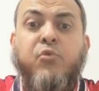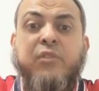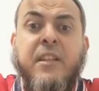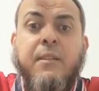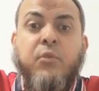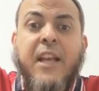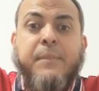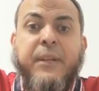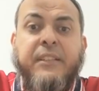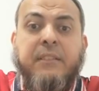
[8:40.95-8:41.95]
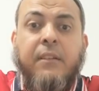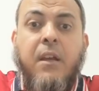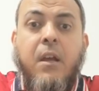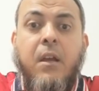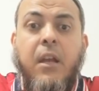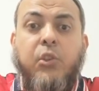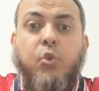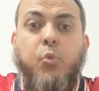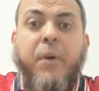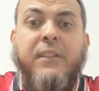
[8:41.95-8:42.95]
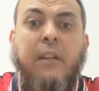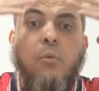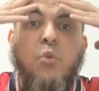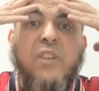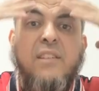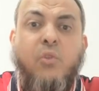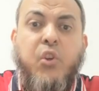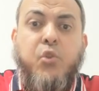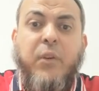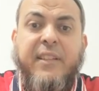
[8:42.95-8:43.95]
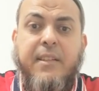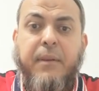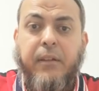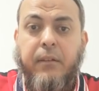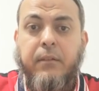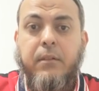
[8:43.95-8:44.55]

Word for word: We saw that the moon has split into two parts and we was astonished. What is the matter?